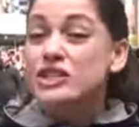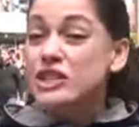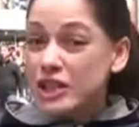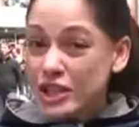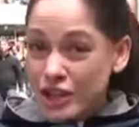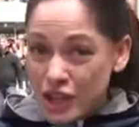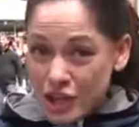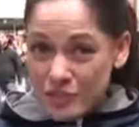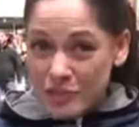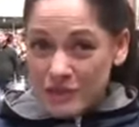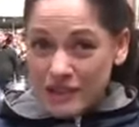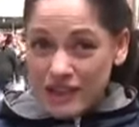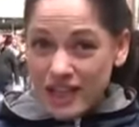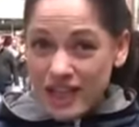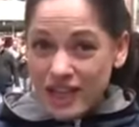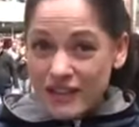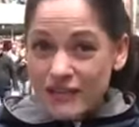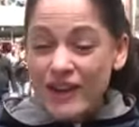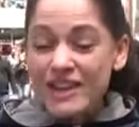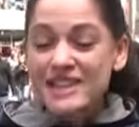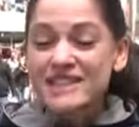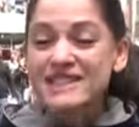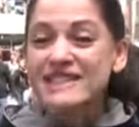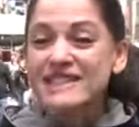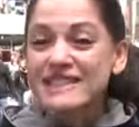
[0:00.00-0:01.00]
Do you
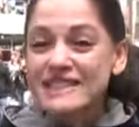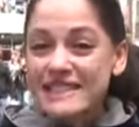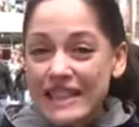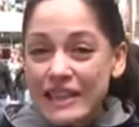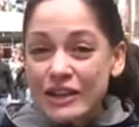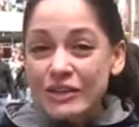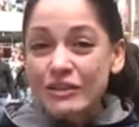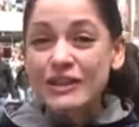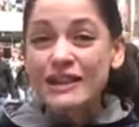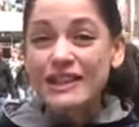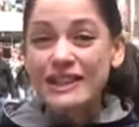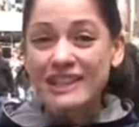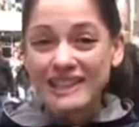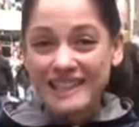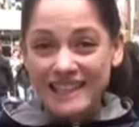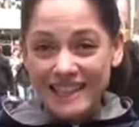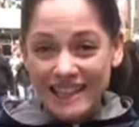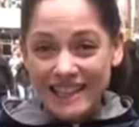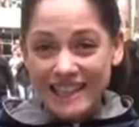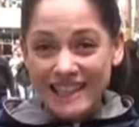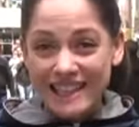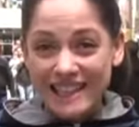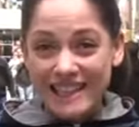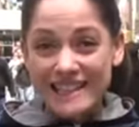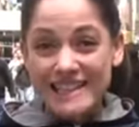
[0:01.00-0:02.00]
believe a secret
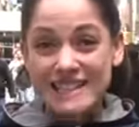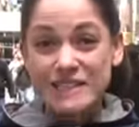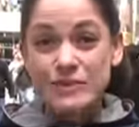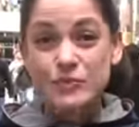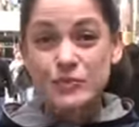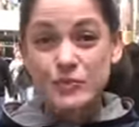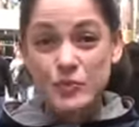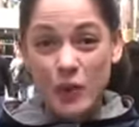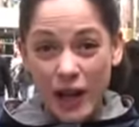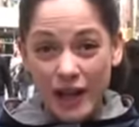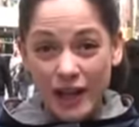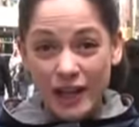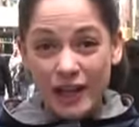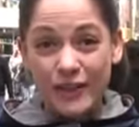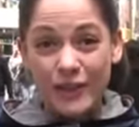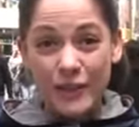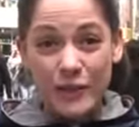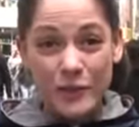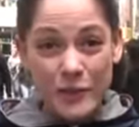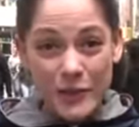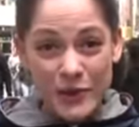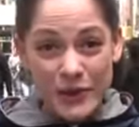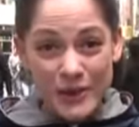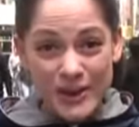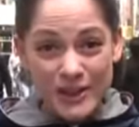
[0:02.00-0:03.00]
elite is running
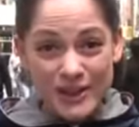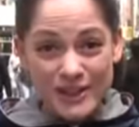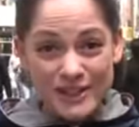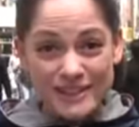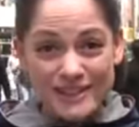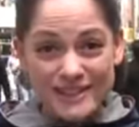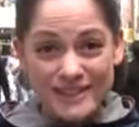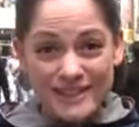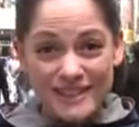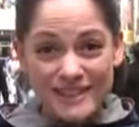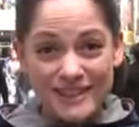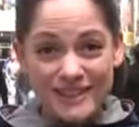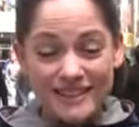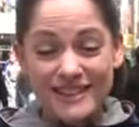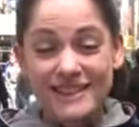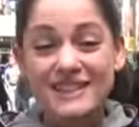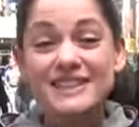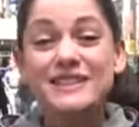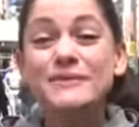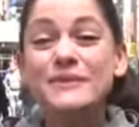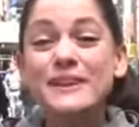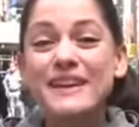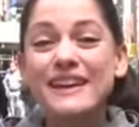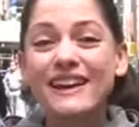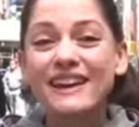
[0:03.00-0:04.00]
the world?
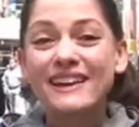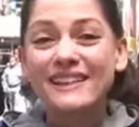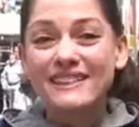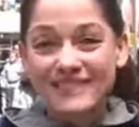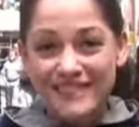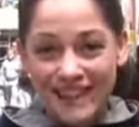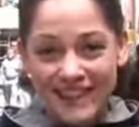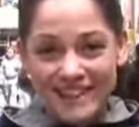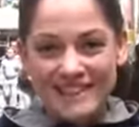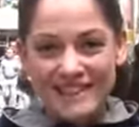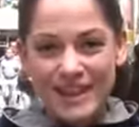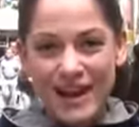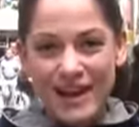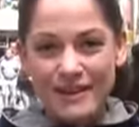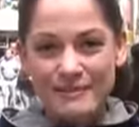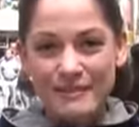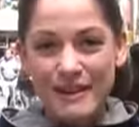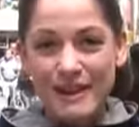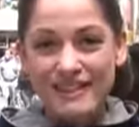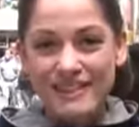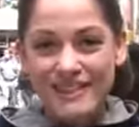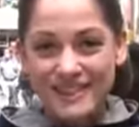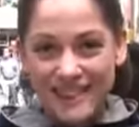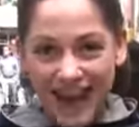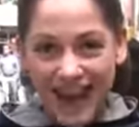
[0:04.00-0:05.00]
This week, let's talk
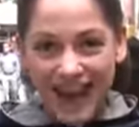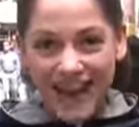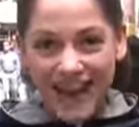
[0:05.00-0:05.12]
about